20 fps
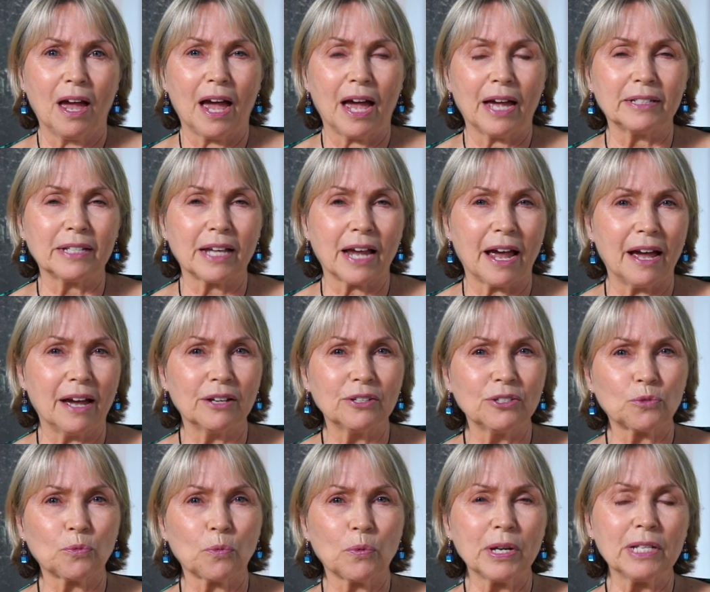And
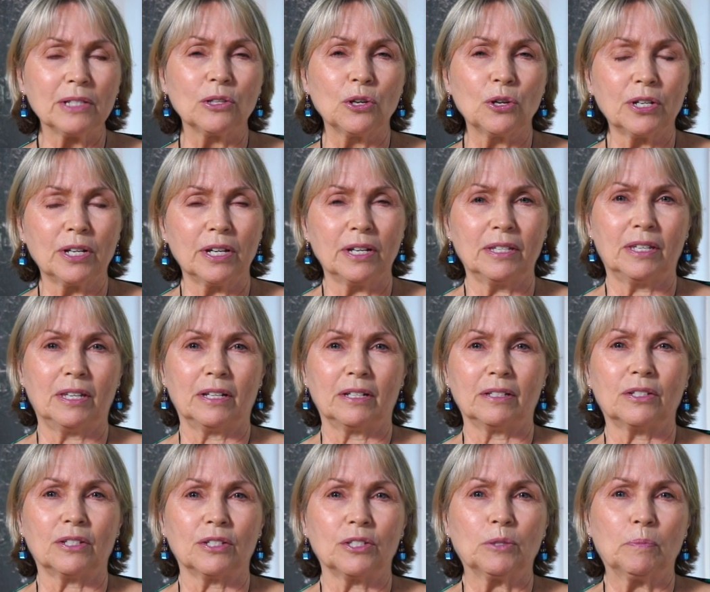as we look at
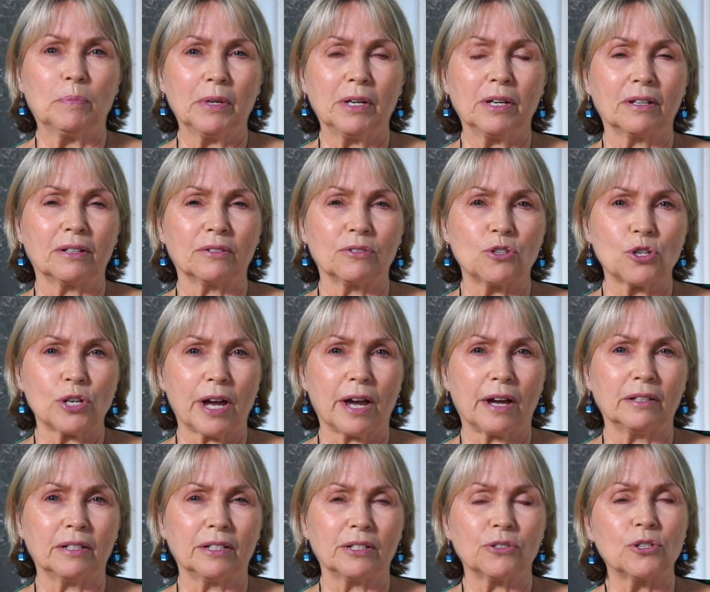this as being a
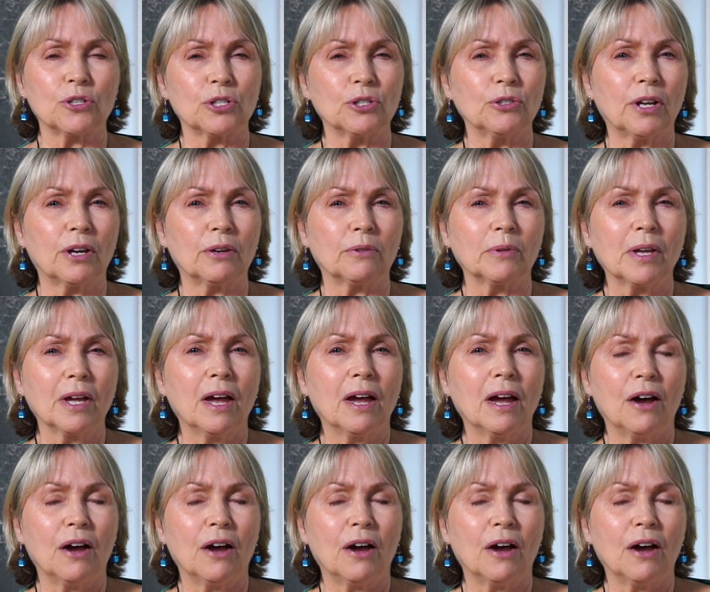challenge, you know,